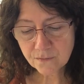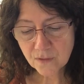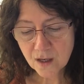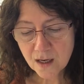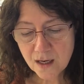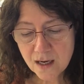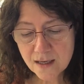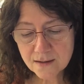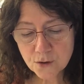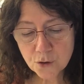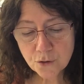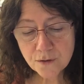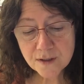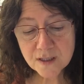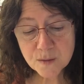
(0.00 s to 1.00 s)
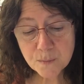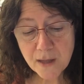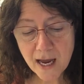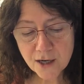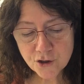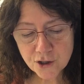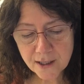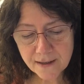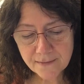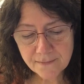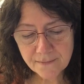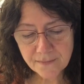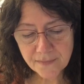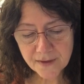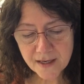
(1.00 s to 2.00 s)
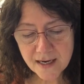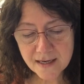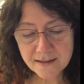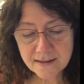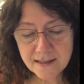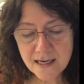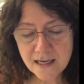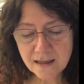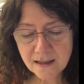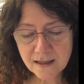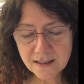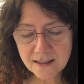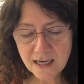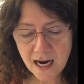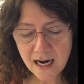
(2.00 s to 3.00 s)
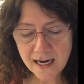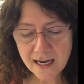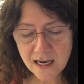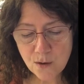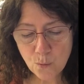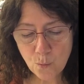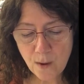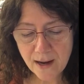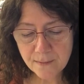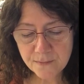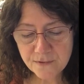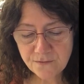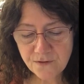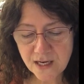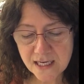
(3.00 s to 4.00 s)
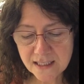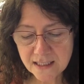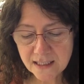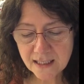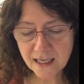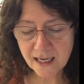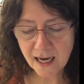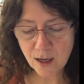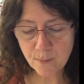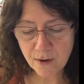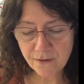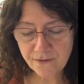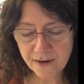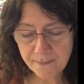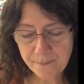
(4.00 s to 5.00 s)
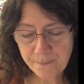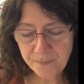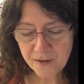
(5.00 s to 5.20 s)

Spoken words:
He has heard the splashing. He has seen the tiny webbed feet kicking above him,